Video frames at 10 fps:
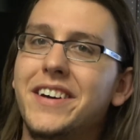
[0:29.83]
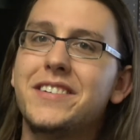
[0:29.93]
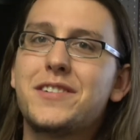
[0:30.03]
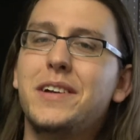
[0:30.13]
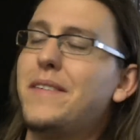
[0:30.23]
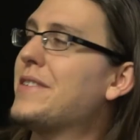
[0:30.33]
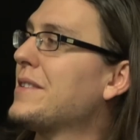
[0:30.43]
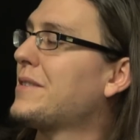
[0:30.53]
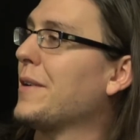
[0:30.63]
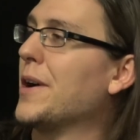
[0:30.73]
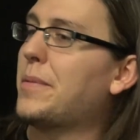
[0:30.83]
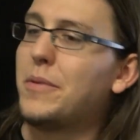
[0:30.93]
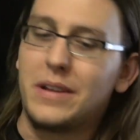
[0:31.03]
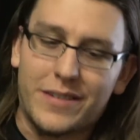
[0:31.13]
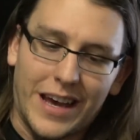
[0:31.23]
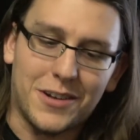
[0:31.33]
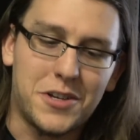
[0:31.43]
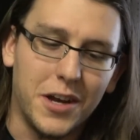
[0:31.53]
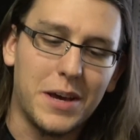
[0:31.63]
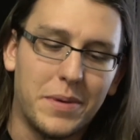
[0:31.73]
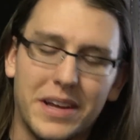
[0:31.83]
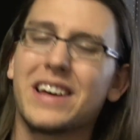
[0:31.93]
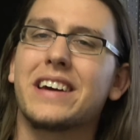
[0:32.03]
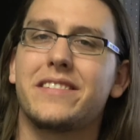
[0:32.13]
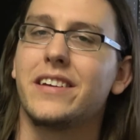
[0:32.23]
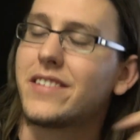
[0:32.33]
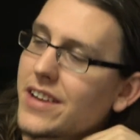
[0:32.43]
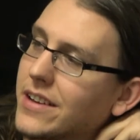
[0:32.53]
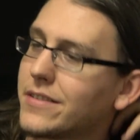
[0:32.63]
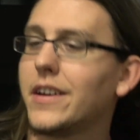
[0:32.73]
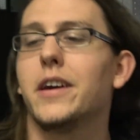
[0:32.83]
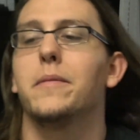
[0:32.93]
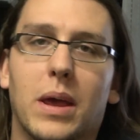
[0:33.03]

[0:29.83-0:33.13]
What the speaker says: shouldn't have the door open when it's kind of chilly, but like I said, it's a nice night.